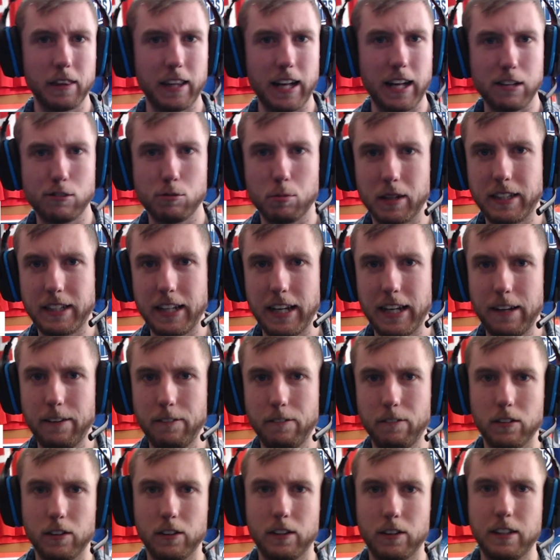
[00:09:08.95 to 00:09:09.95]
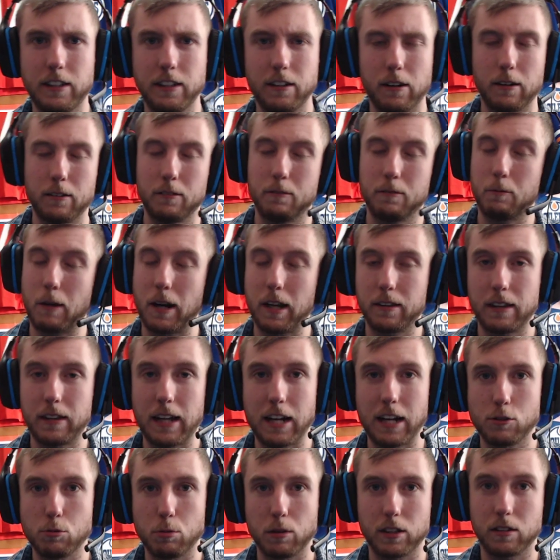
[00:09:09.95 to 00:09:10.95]
That's what
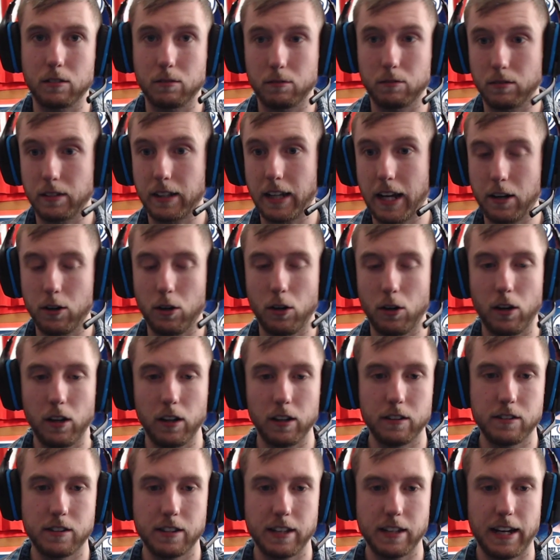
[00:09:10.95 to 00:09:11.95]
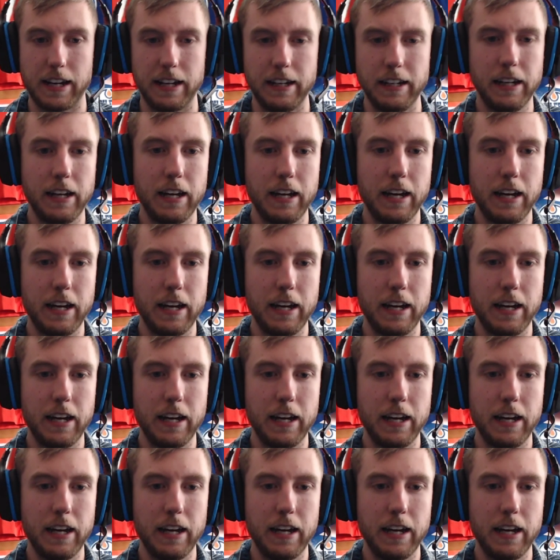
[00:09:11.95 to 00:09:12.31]
Ken Holland said.